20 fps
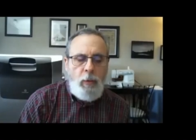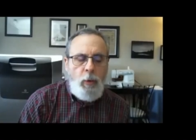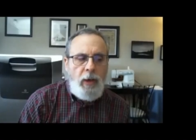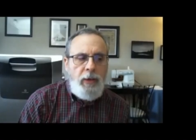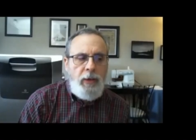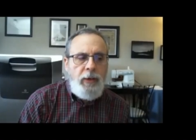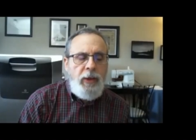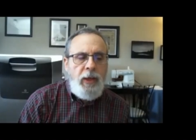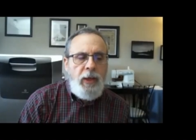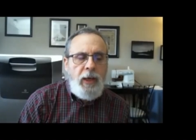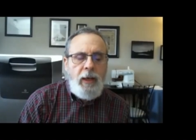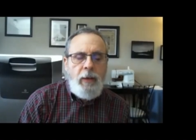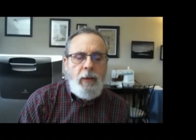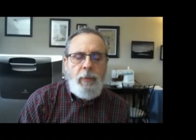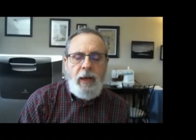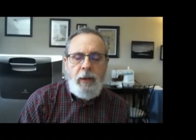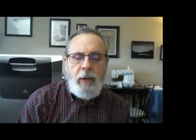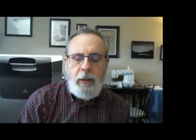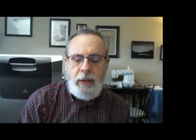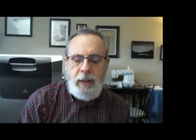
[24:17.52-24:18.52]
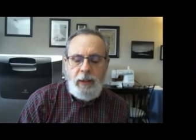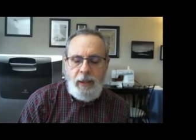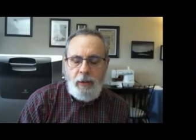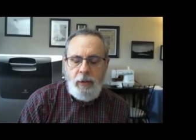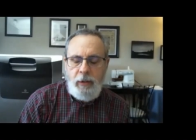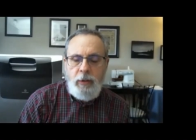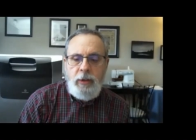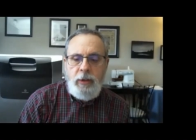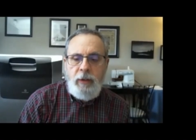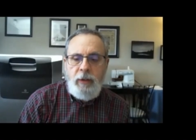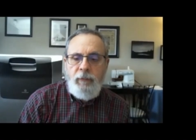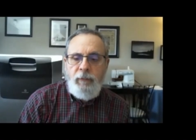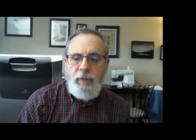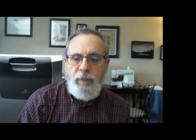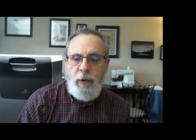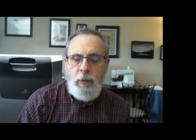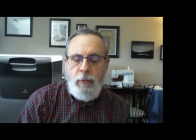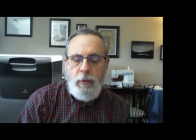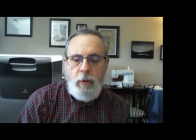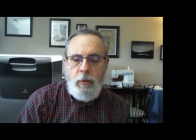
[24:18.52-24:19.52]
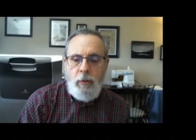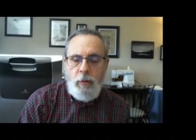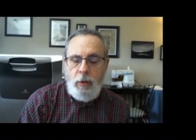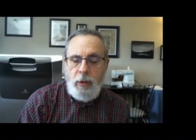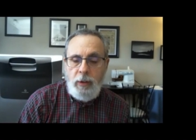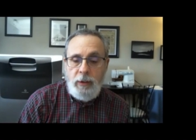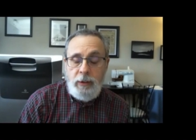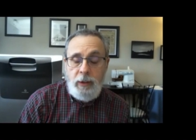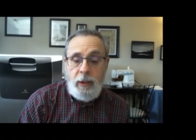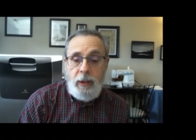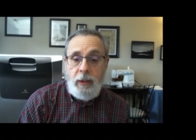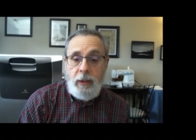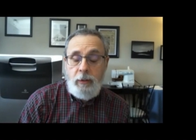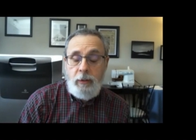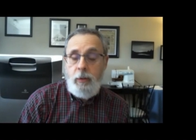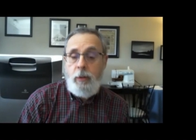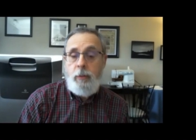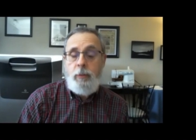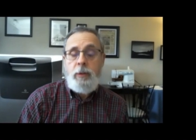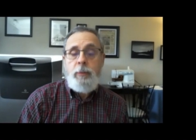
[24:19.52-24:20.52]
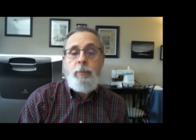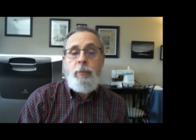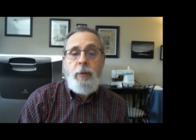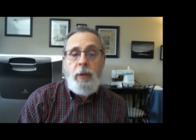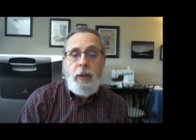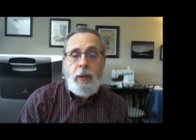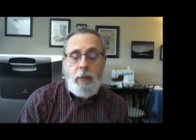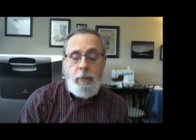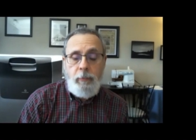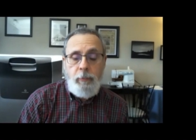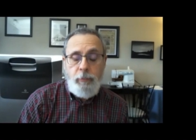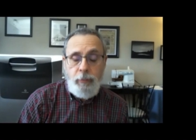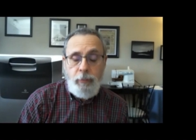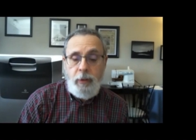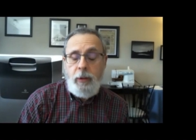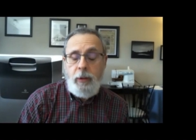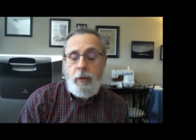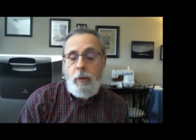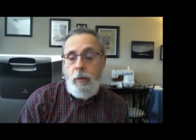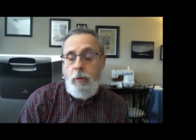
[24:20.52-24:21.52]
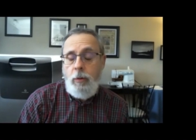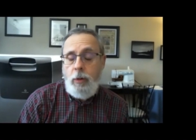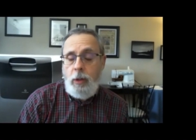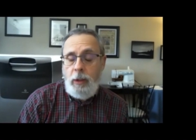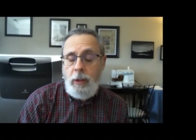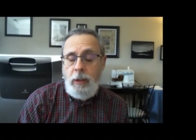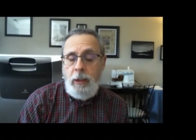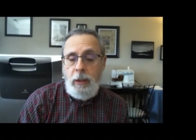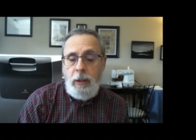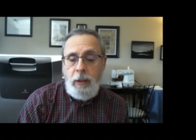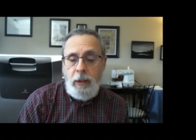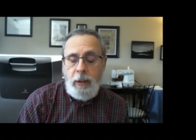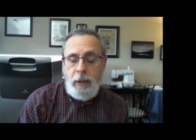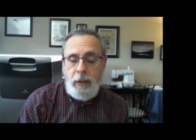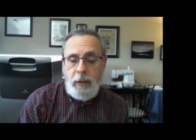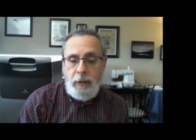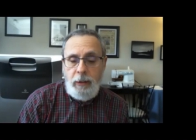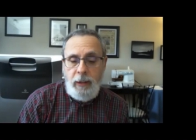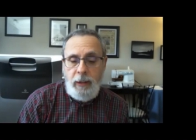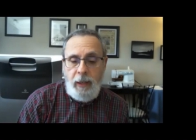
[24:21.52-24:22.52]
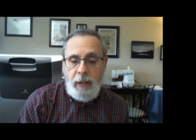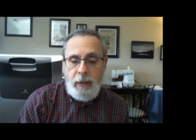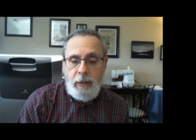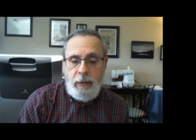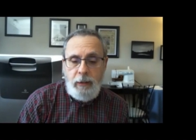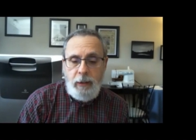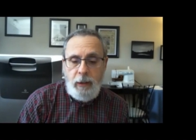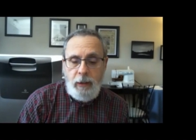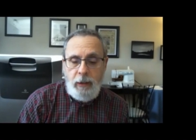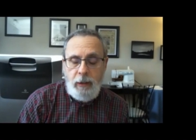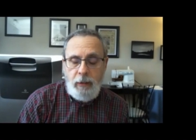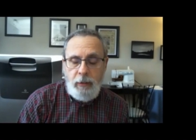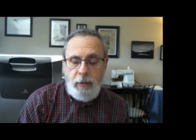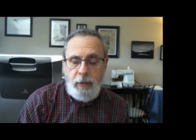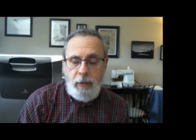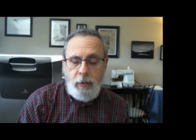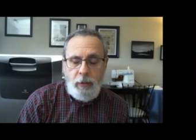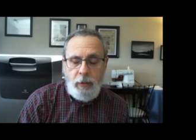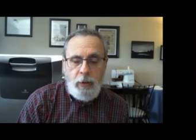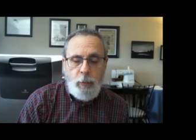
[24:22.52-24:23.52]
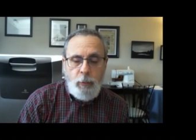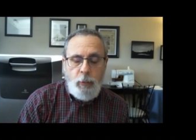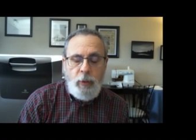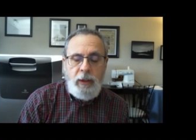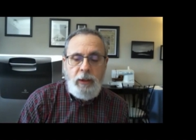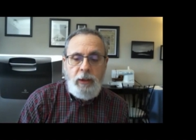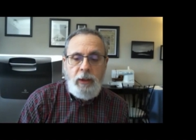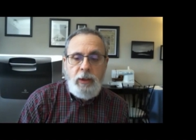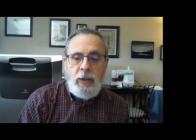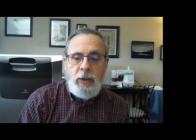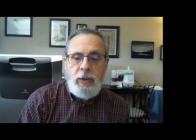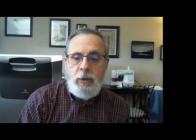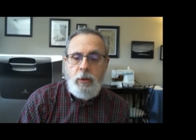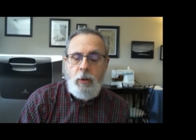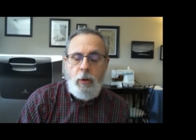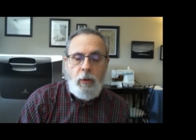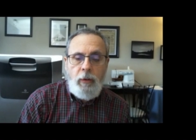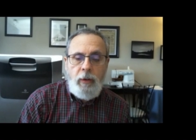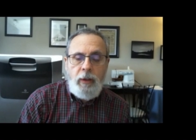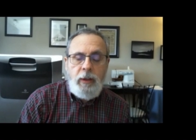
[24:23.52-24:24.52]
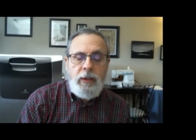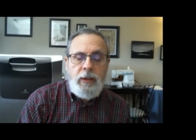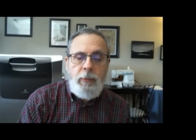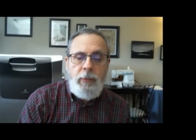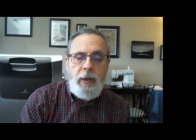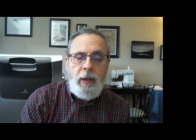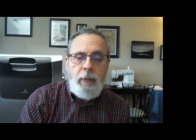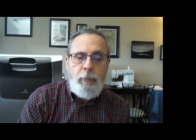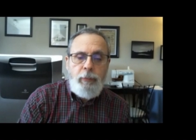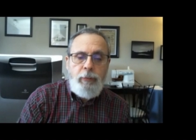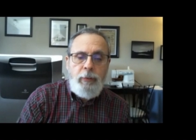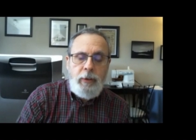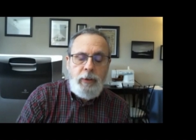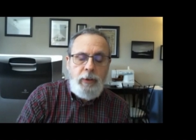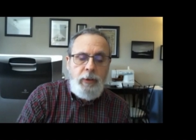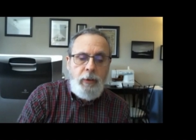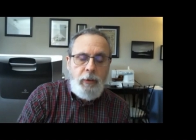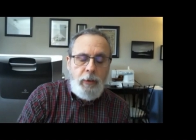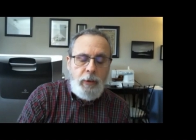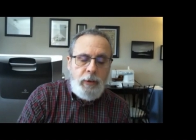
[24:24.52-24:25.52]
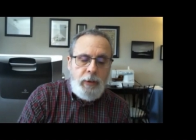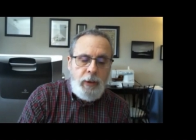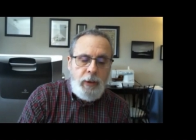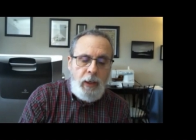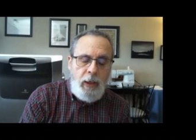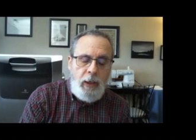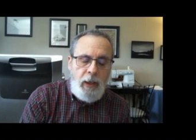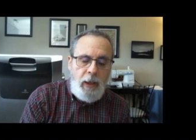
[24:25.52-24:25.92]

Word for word: one thing about letters and phone calls that I thought was pretty, pretty cool in that, uh, you know, you read these stories about prisoners